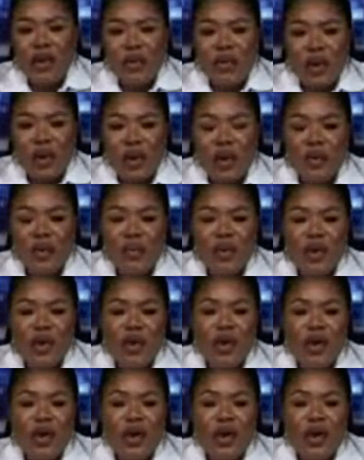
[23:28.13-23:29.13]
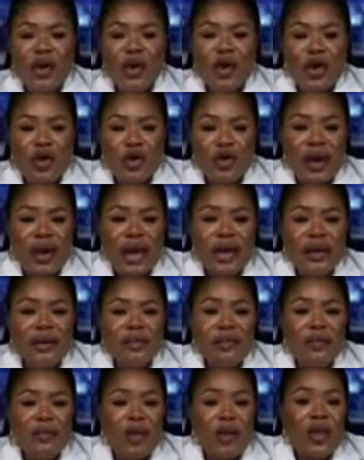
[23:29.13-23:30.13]
war.
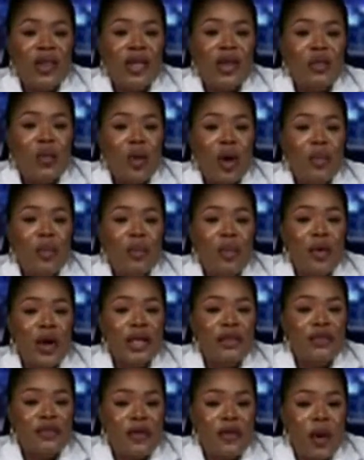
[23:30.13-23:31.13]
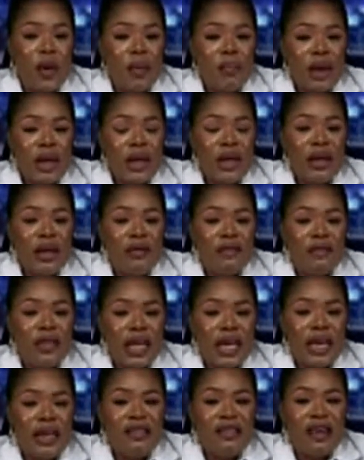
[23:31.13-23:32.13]
UN, more than 1.4 million of
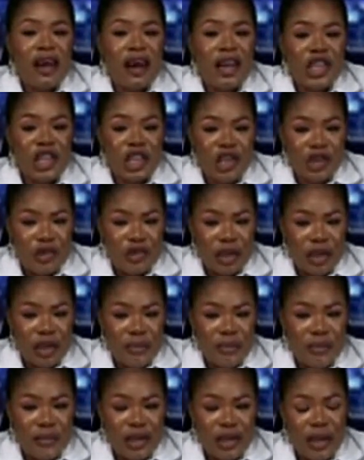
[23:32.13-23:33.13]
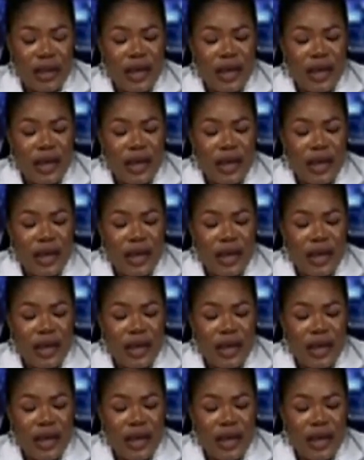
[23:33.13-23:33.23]
these are children,